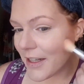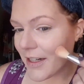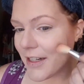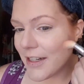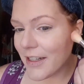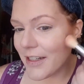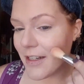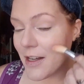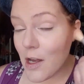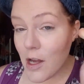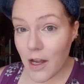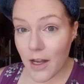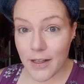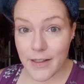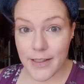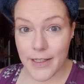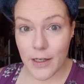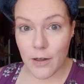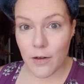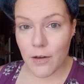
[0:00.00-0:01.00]
probably like
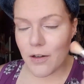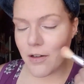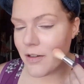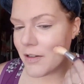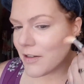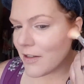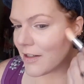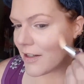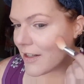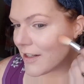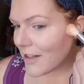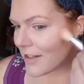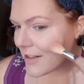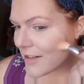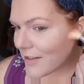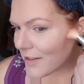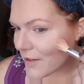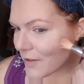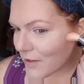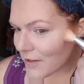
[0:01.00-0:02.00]
a 0.
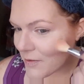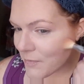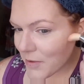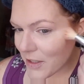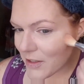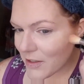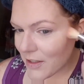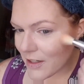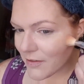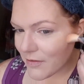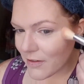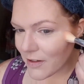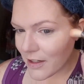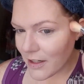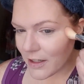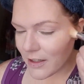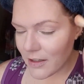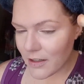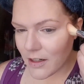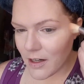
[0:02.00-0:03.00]
So it's much
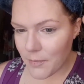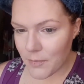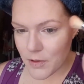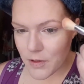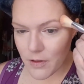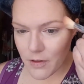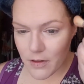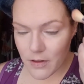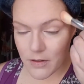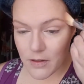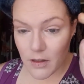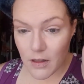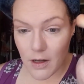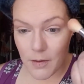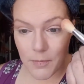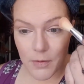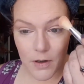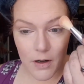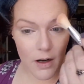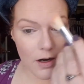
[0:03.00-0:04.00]
different. I'm sure there's a
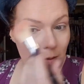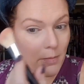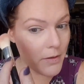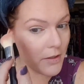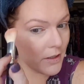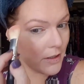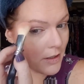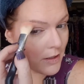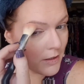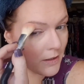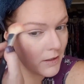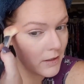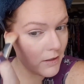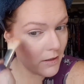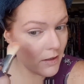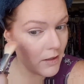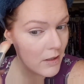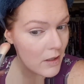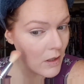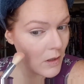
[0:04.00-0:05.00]
lot more option in
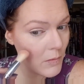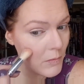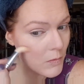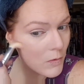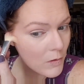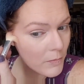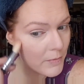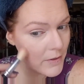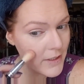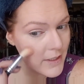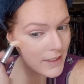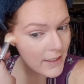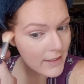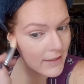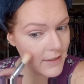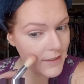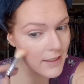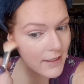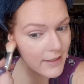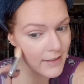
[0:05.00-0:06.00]
the more
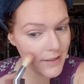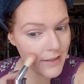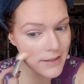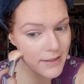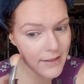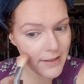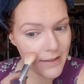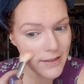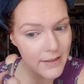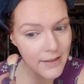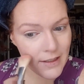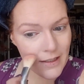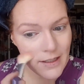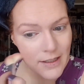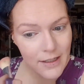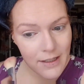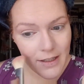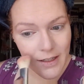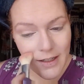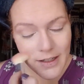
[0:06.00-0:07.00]
petite sizes.
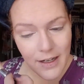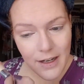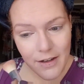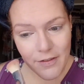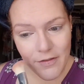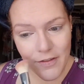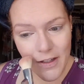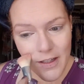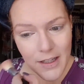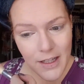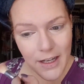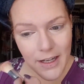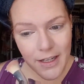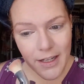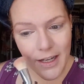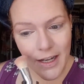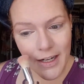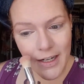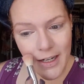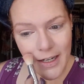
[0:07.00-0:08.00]
I feel
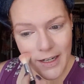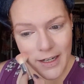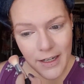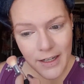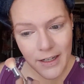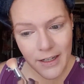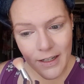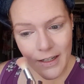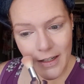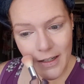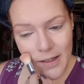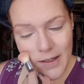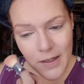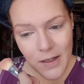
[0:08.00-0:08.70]
like any